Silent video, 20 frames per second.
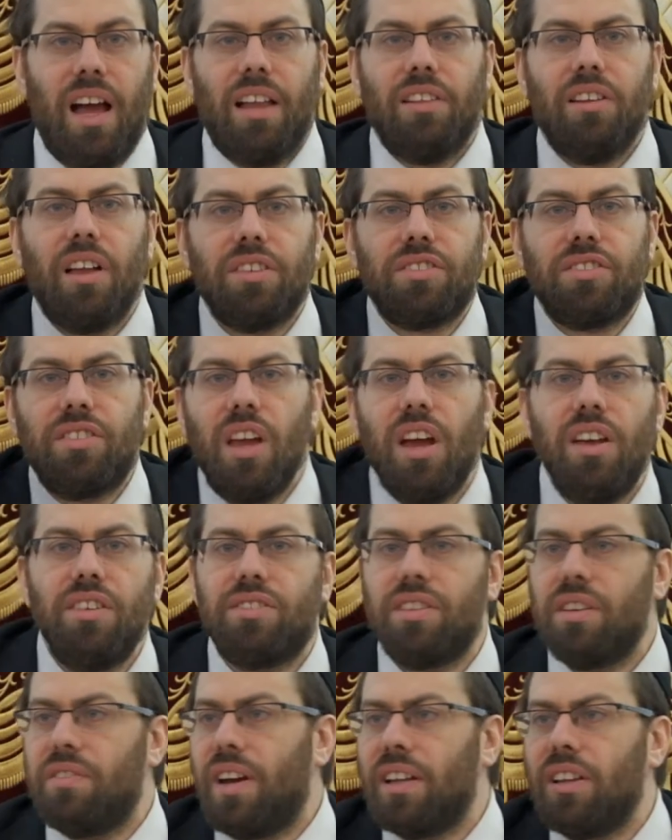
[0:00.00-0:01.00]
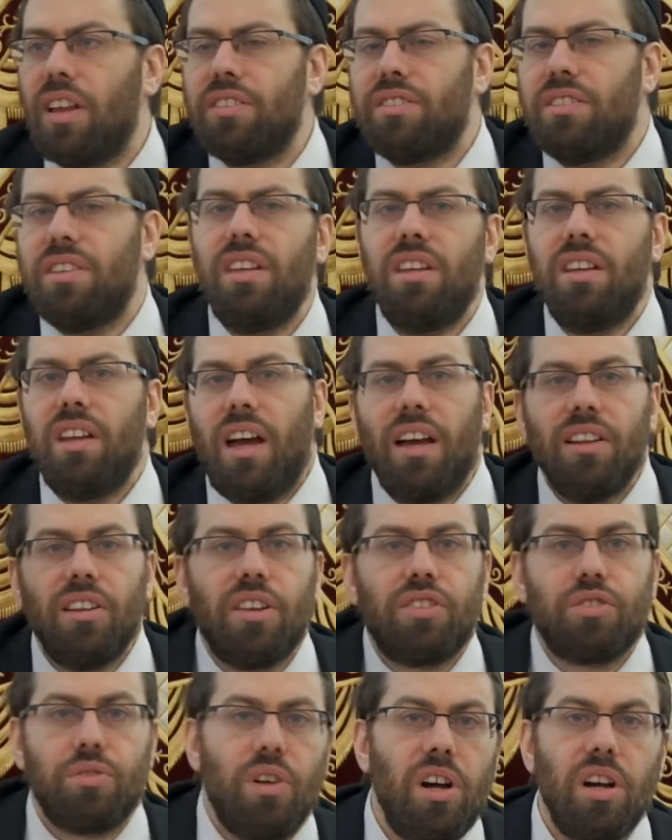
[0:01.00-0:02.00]
I lost Yosef. I lost Dinah. I
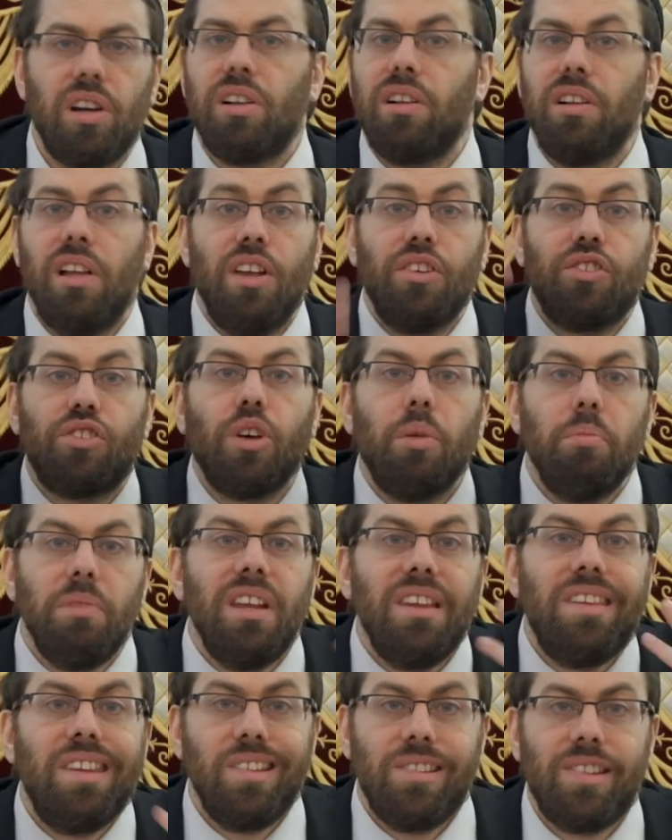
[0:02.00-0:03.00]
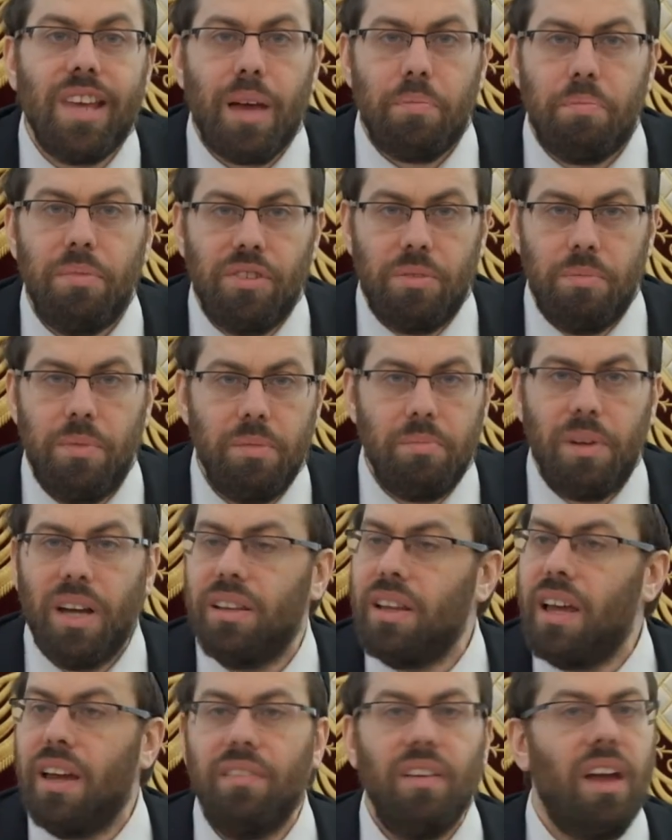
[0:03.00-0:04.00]
lost Rachel. So many things happened to me in my
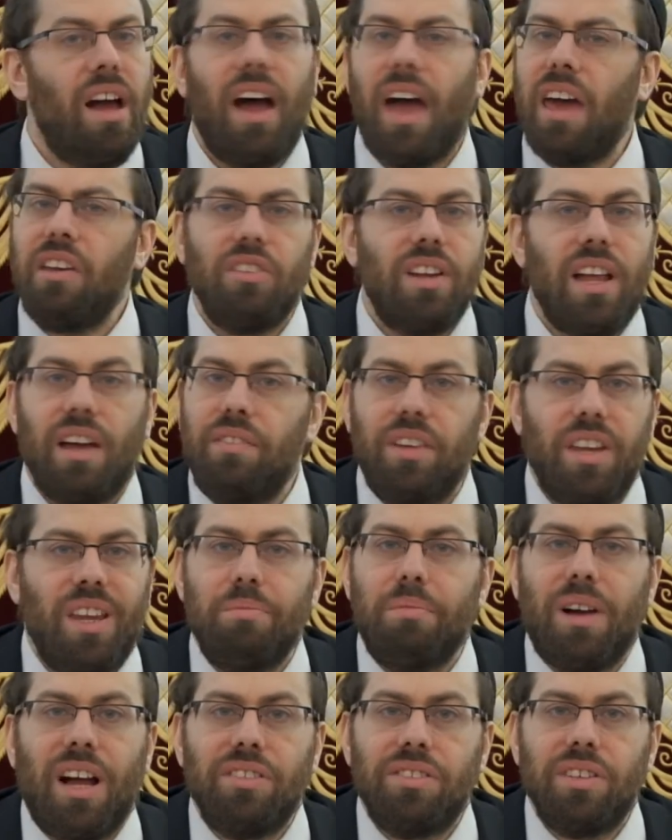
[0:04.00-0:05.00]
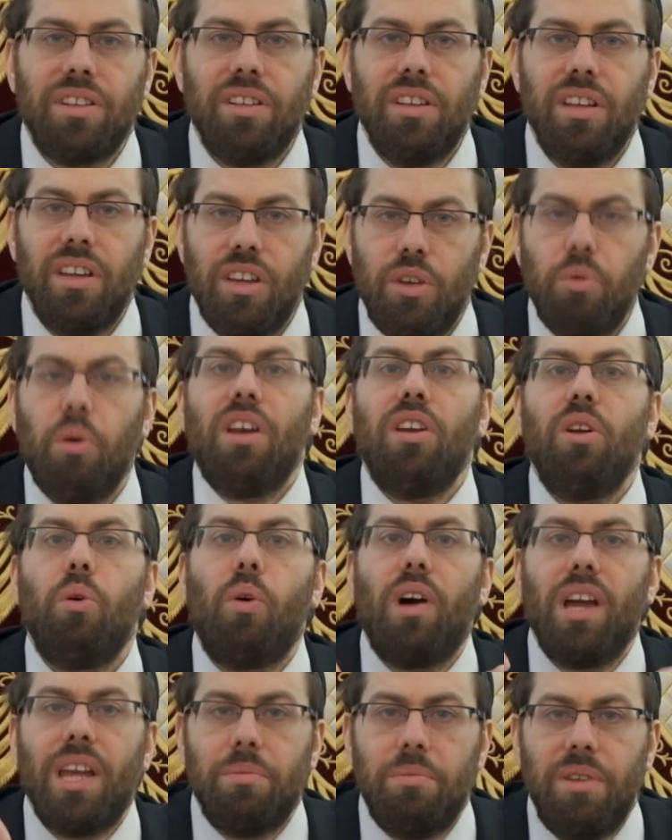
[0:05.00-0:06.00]
life. I don't have any mazel. You want to know
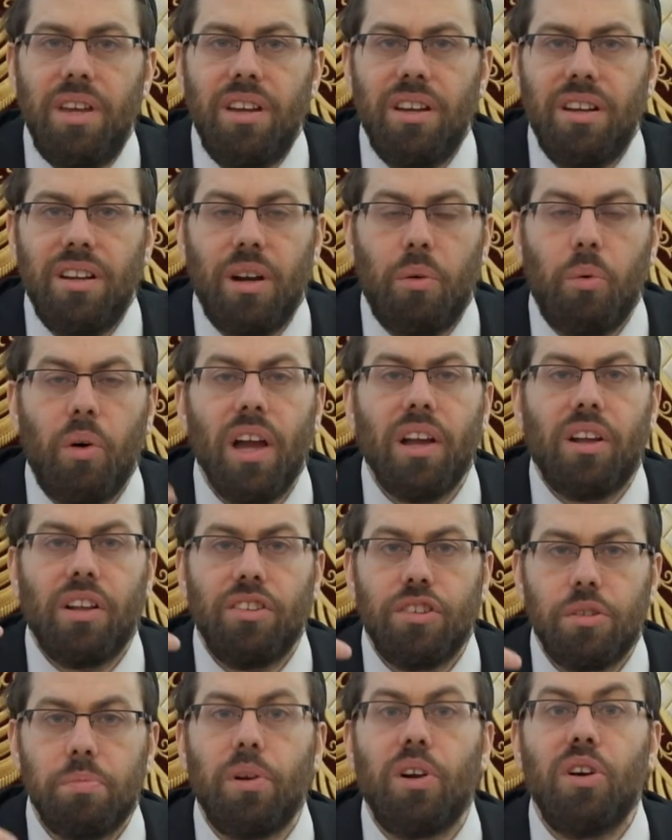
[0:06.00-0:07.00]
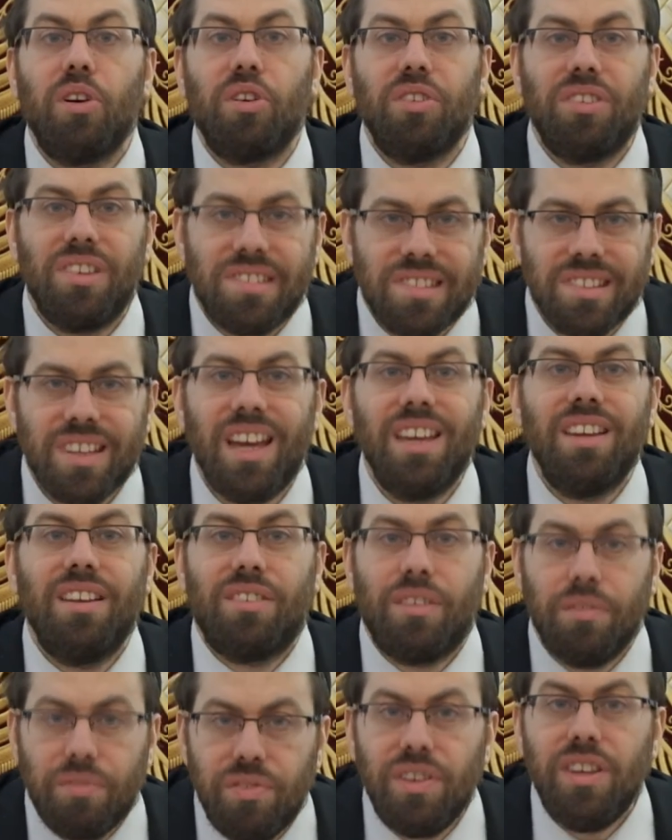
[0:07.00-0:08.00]
why I'm here and why Kodesh Baruch Hu
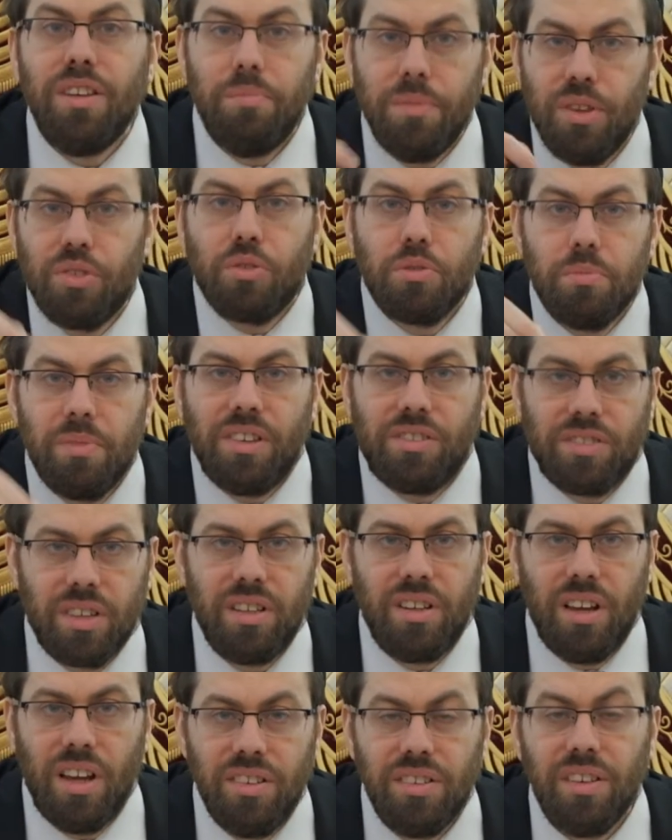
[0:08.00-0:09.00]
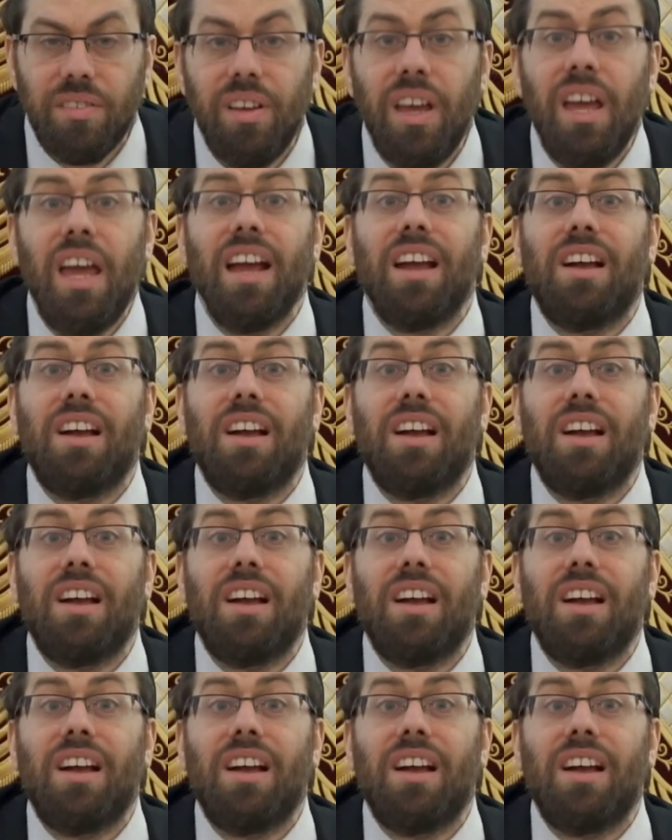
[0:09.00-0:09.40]
decided to feed me through my son Yosef?